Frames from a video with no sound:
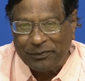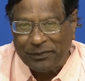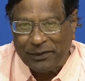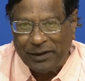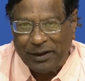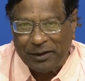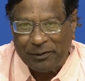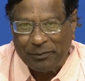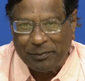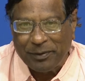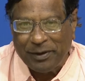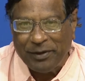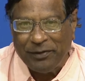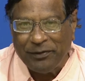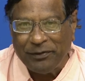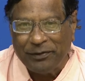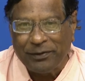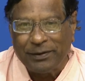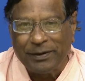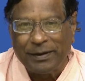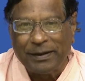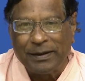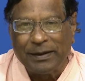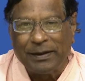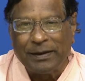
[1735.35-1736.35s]
that means
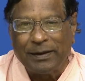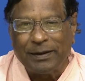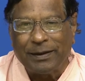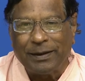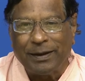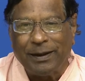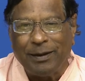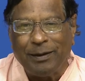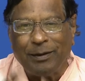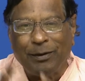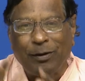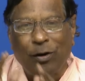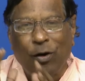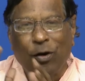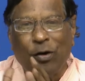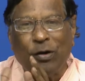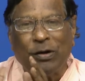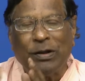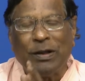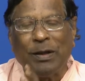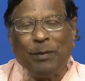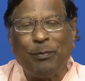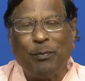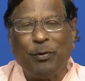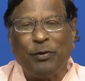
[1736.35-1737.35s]

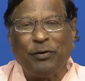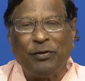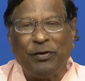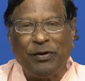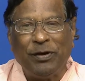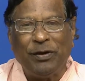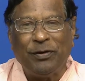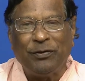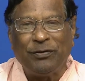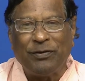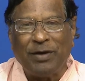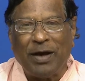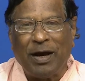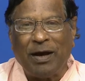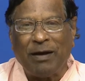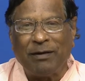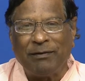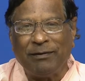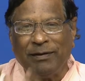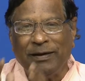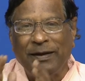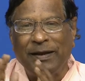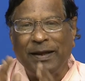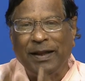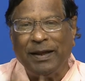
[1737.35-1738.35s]
all the positive charge
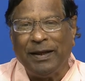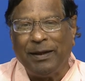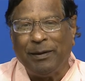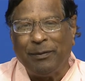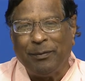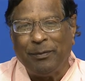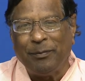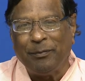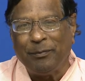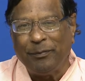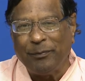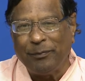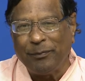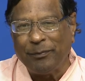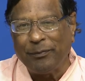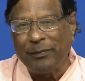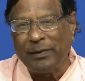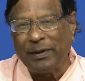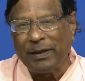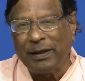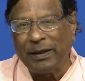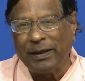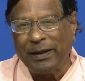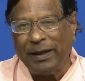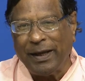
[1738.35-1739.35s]
in
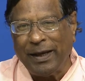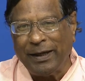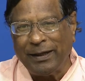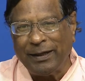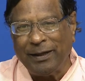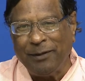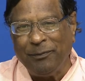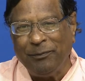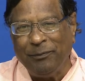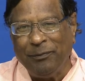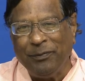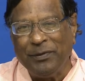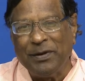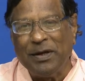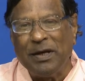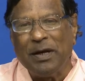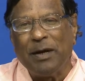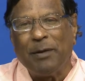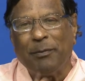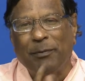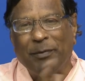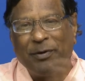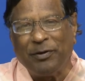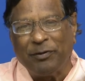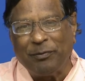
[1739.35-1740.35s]
a atom
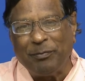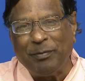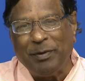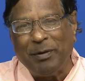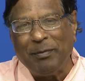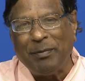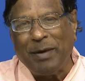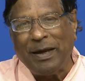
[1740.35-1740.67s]
must be